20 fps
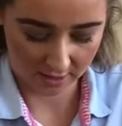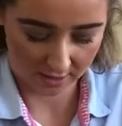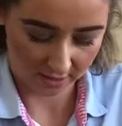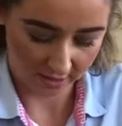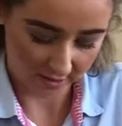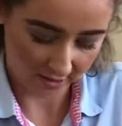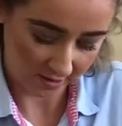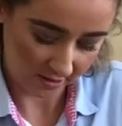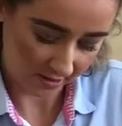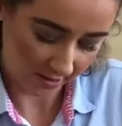
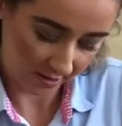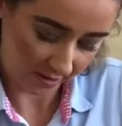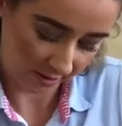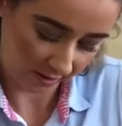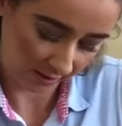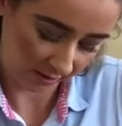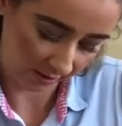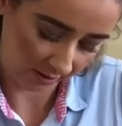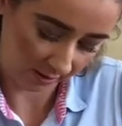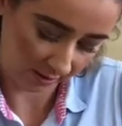
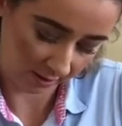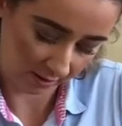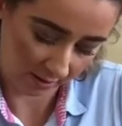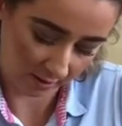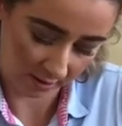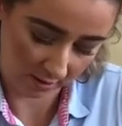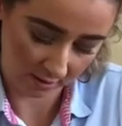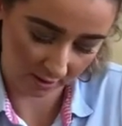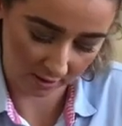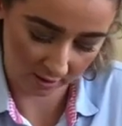
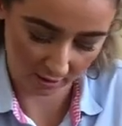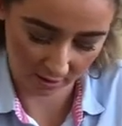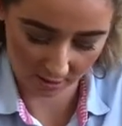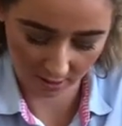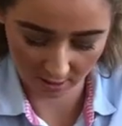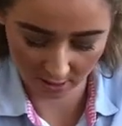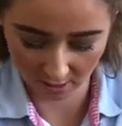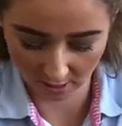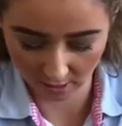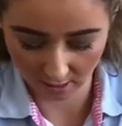
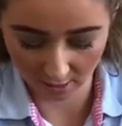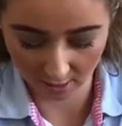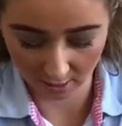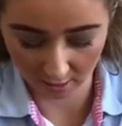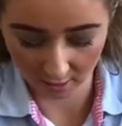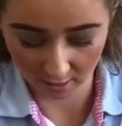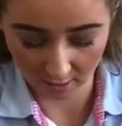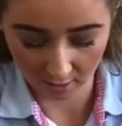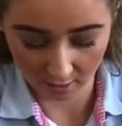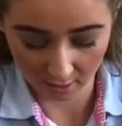
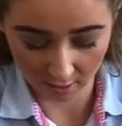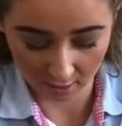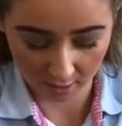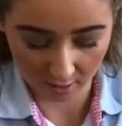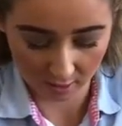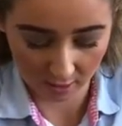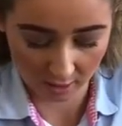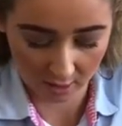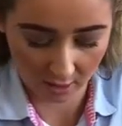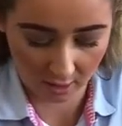
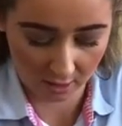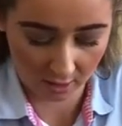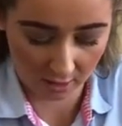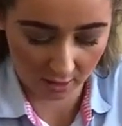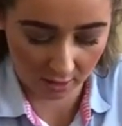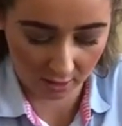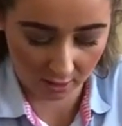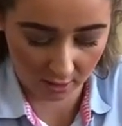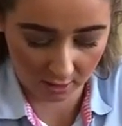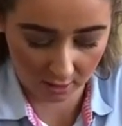
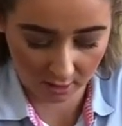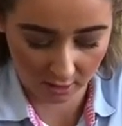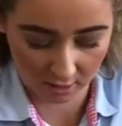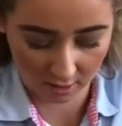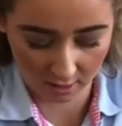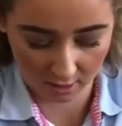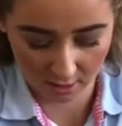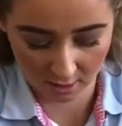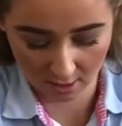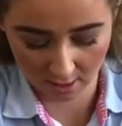
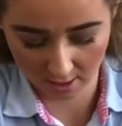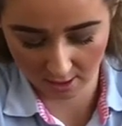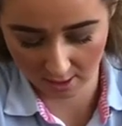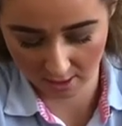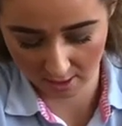No one is speaking in this clip.